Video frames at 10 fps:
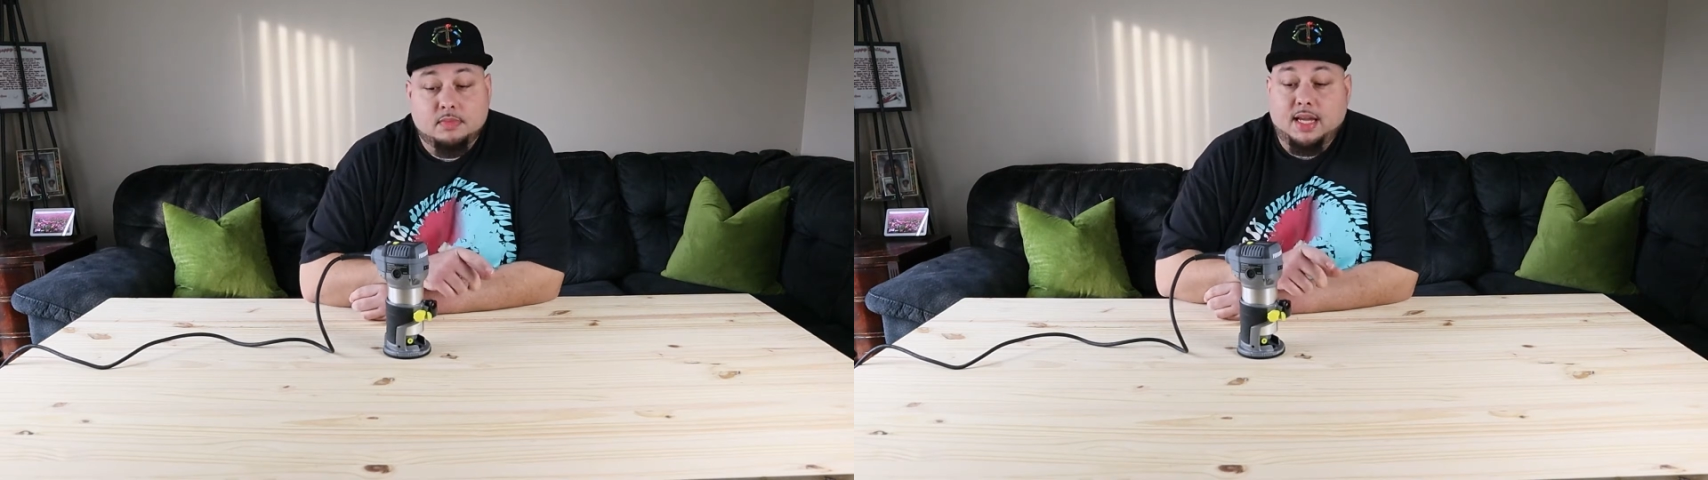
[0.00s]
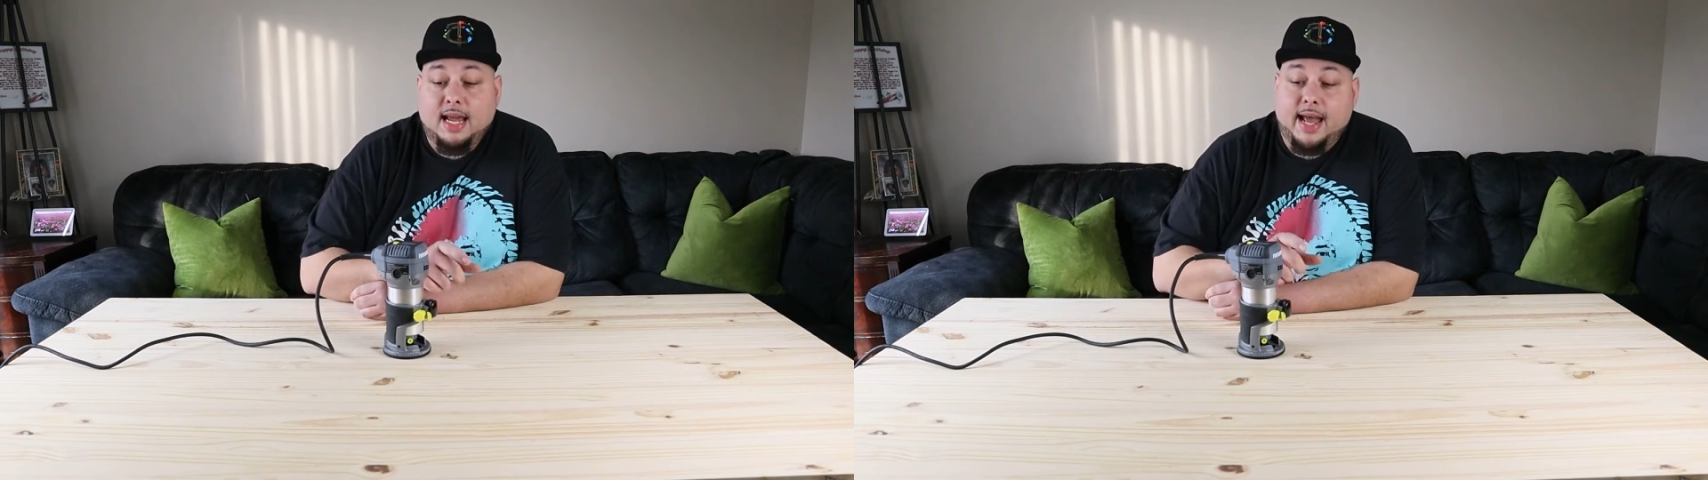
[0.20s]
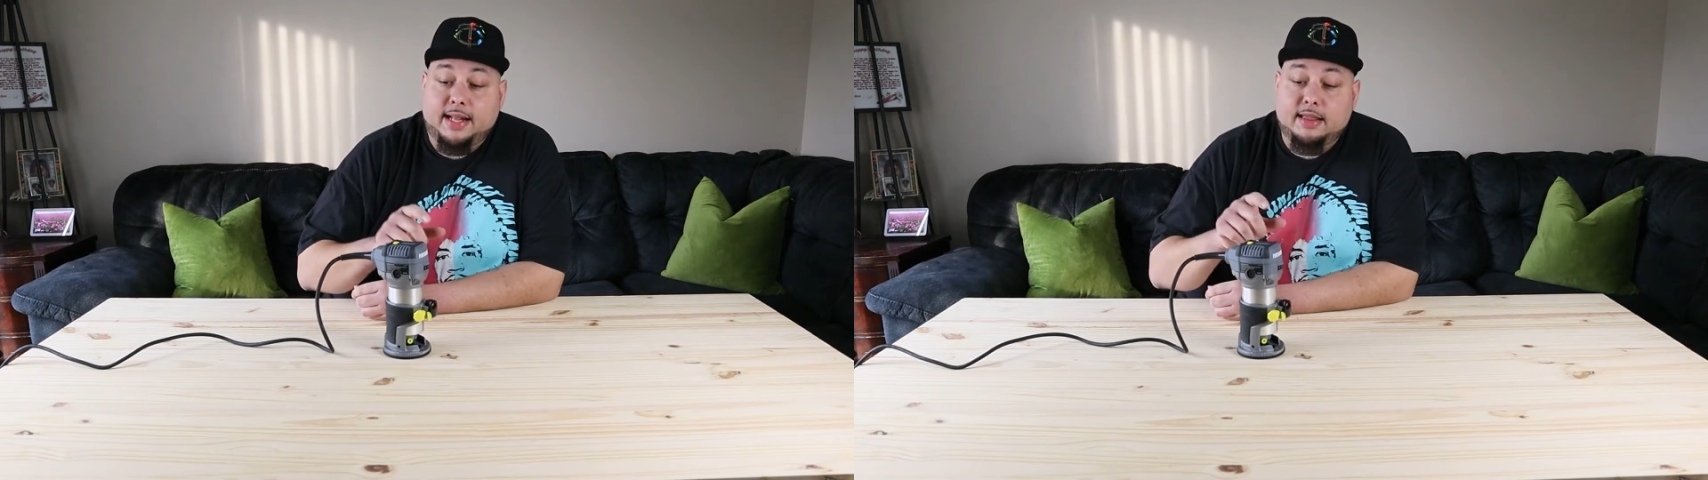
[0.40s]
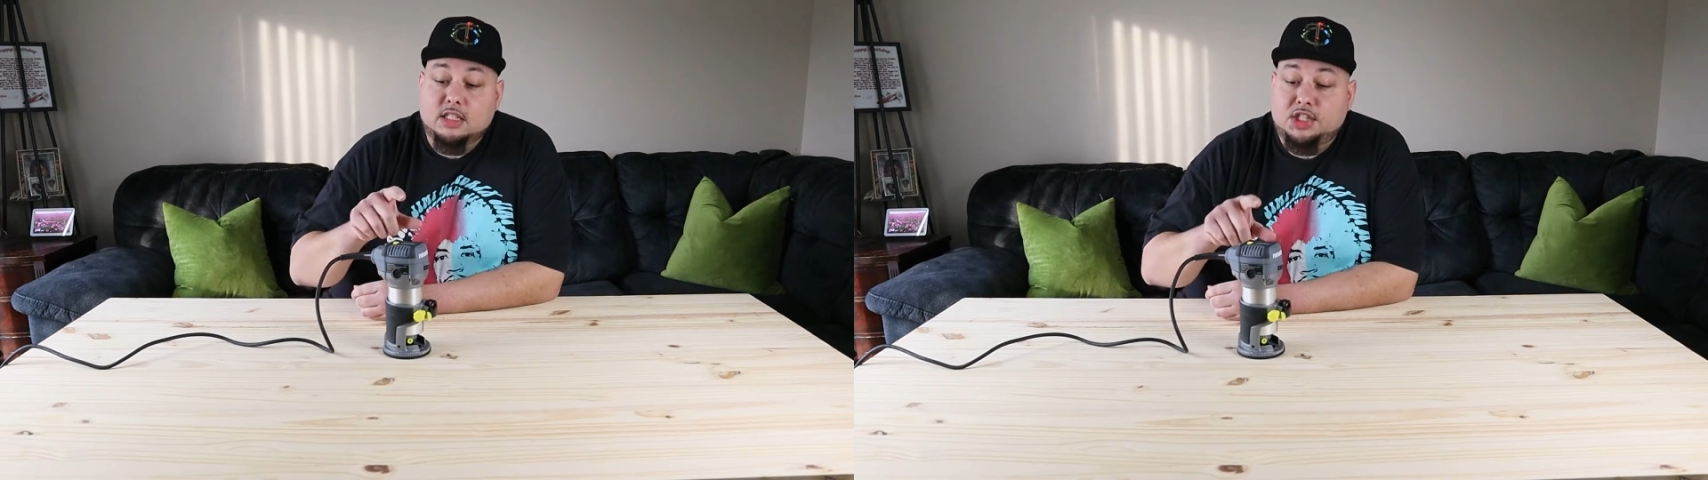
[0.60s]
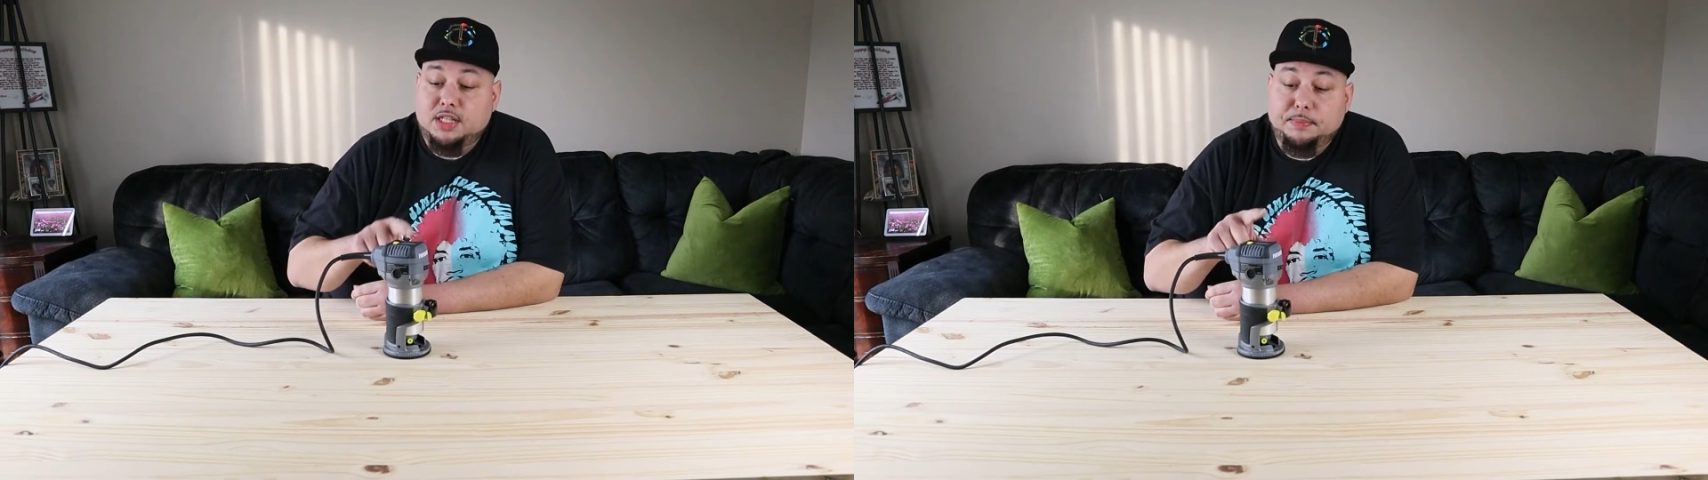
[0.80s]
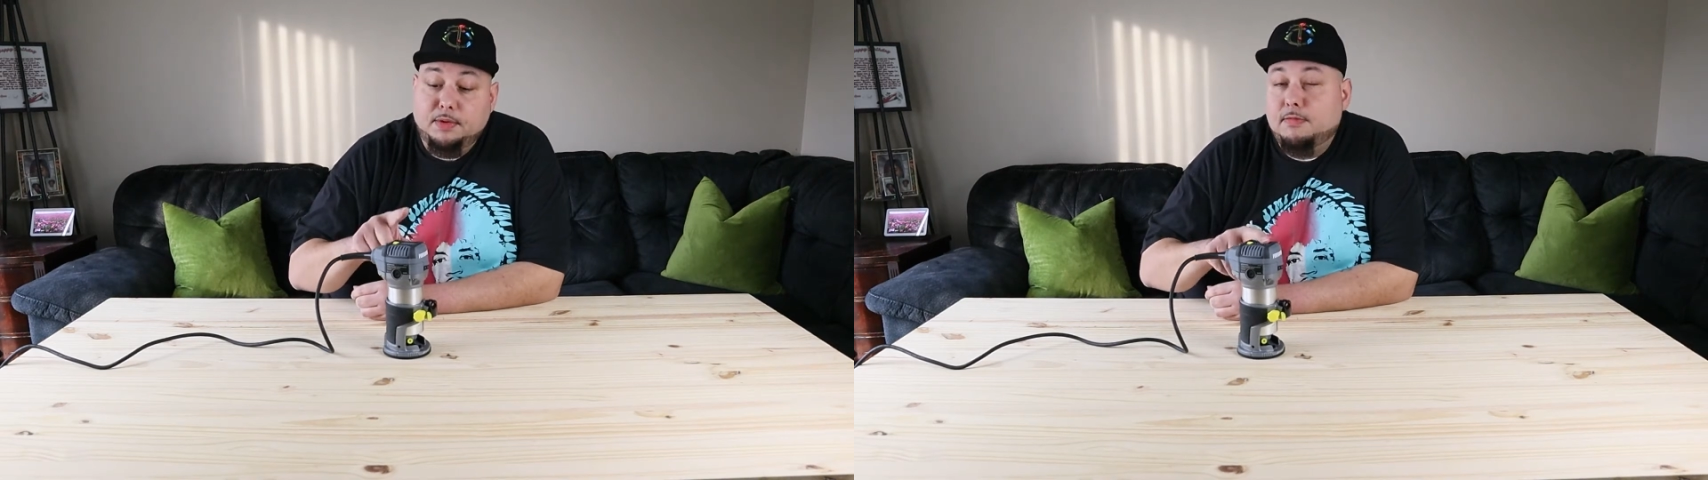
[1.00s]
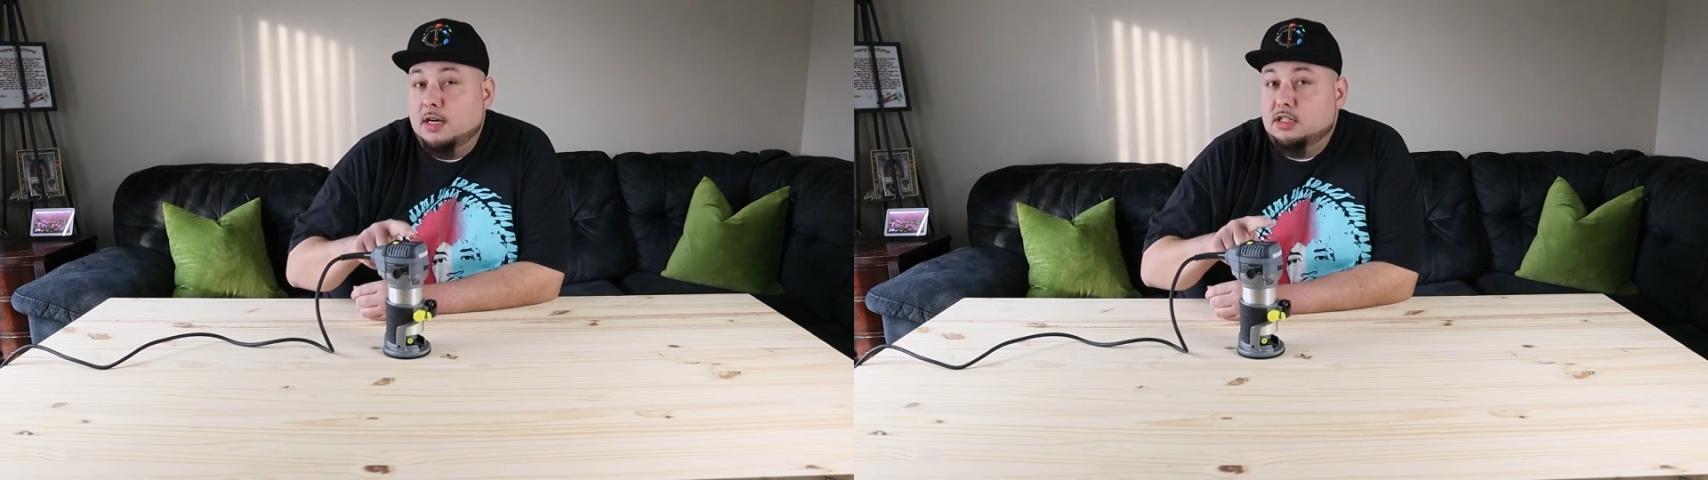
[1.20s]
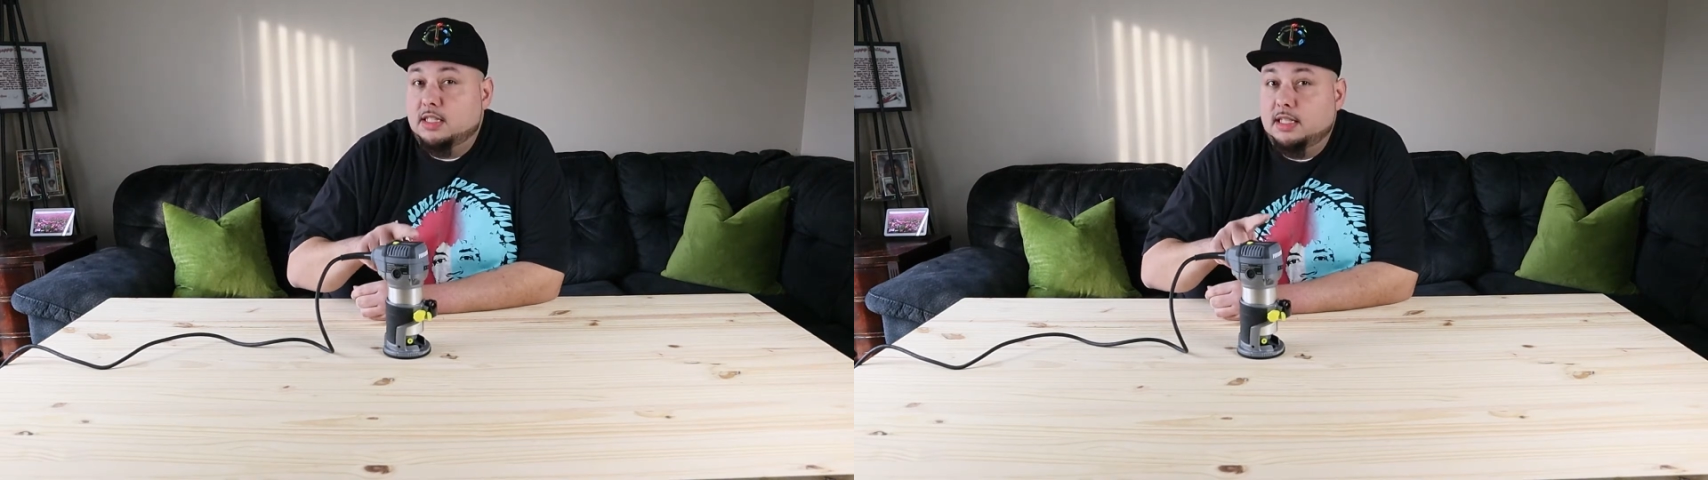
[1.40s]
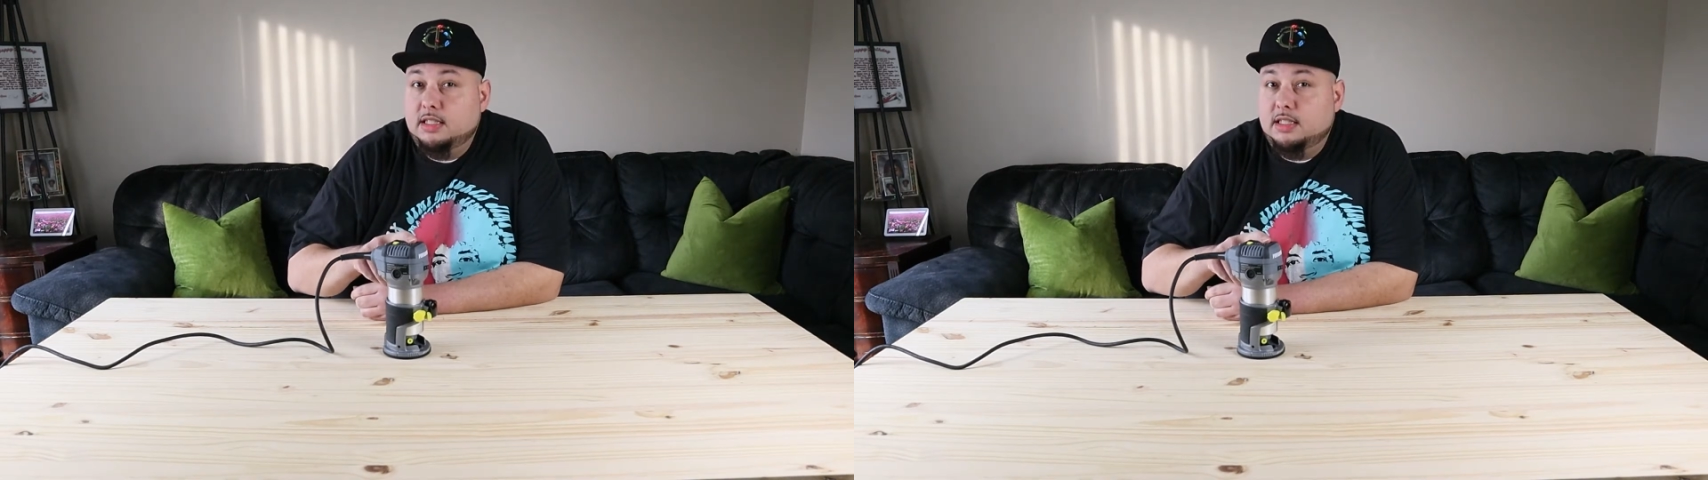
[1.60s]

They had the cheaper version of